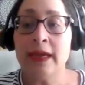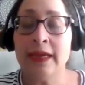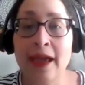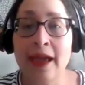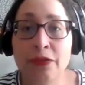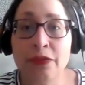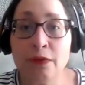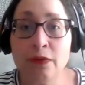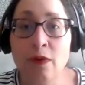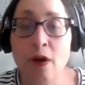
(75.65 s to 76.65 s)
get
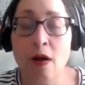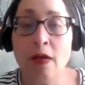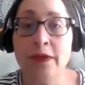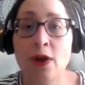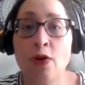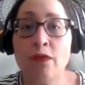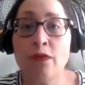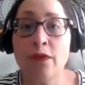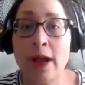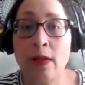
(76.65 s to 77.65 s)
through all the
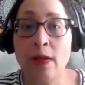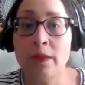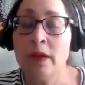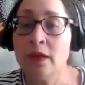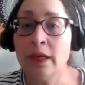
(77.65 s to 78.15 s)
overwhelm